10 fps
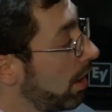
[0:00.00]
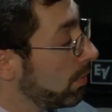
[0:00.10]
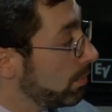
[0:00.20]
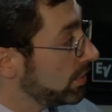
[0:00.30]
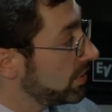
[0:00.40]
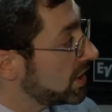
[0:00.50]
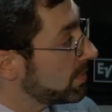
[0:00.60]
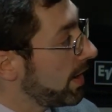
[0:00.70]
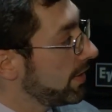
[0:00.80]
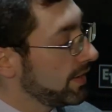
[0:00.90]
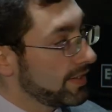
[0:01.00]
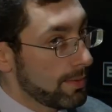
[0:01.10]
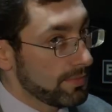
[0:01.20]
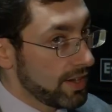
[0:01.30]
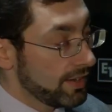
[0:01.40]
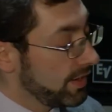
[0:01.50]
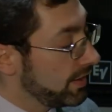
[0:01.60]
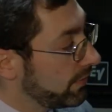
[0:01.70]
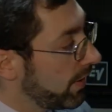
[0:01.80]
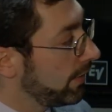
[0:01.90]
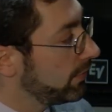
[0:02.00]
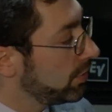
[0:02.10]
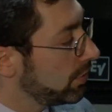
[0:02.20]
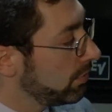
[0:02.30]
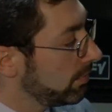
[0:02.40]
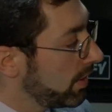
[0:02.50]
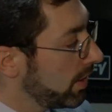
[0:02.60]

onwards, despite the attempt in 1885 to